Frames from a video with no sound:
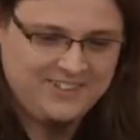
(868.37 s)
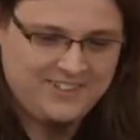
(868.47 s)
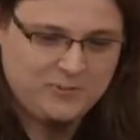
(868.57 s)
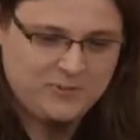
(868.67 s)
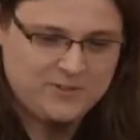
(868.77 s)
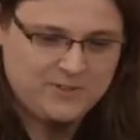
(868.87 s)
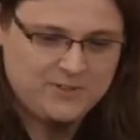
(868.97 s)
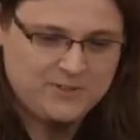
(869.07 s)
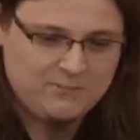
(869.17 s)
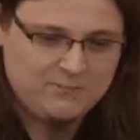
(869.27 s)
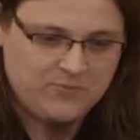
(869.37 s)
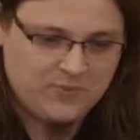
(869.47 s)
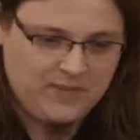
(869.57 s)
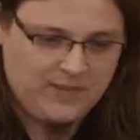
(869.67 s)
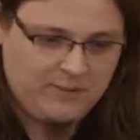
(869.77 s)
And of course, there are some
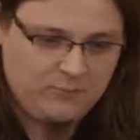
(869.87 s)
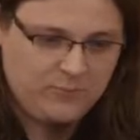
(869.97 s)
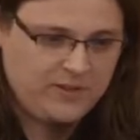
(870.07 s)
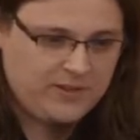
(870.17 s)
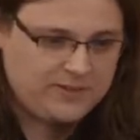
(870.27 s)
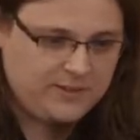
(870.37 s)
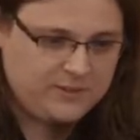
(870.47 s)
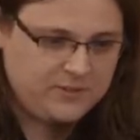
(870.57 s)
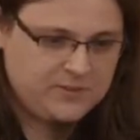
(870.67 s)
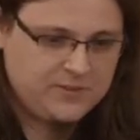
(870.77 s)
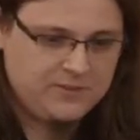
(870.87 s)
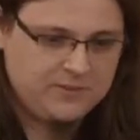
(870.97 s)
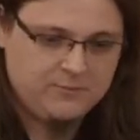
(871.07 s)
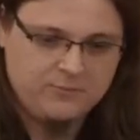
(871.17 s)
FPS engines here